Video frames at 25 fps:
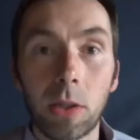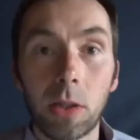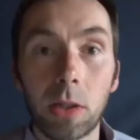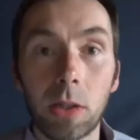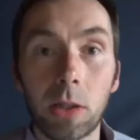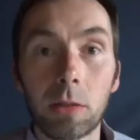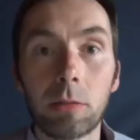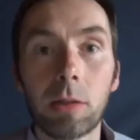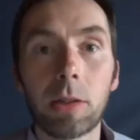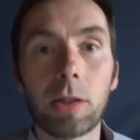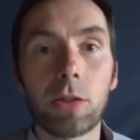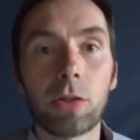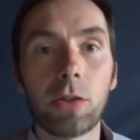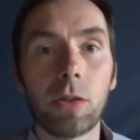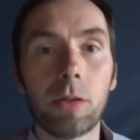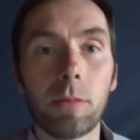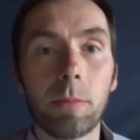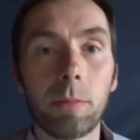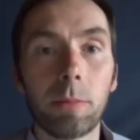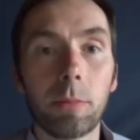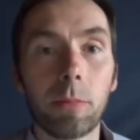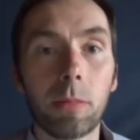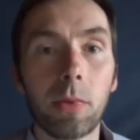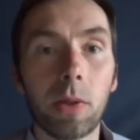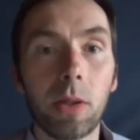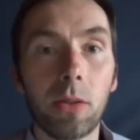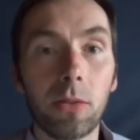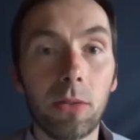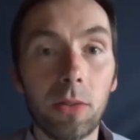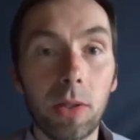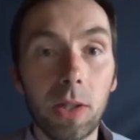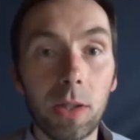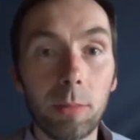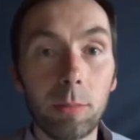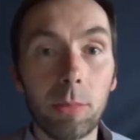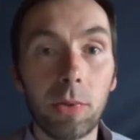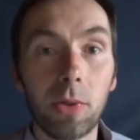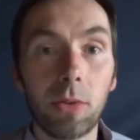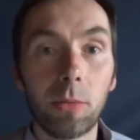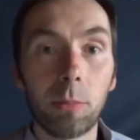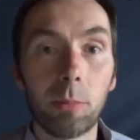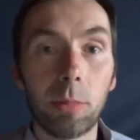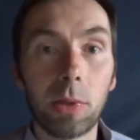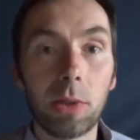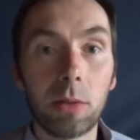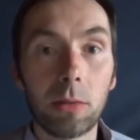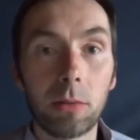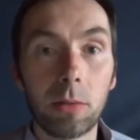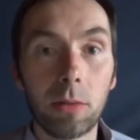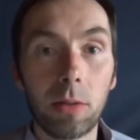Correction, his name is
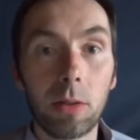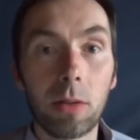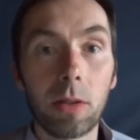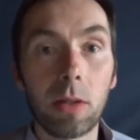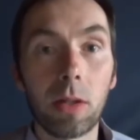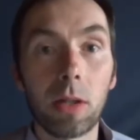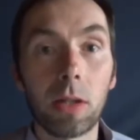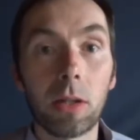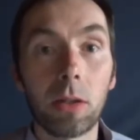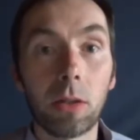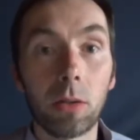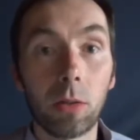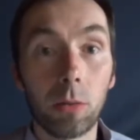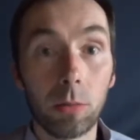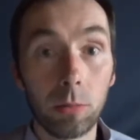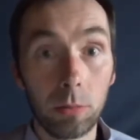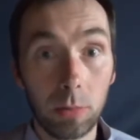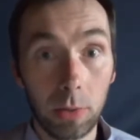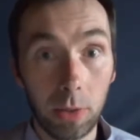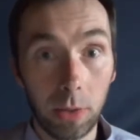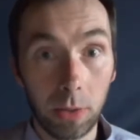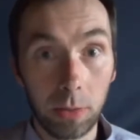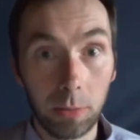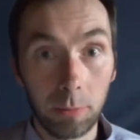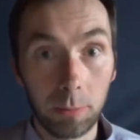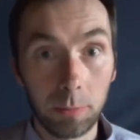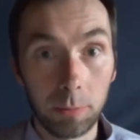Bill Nye only.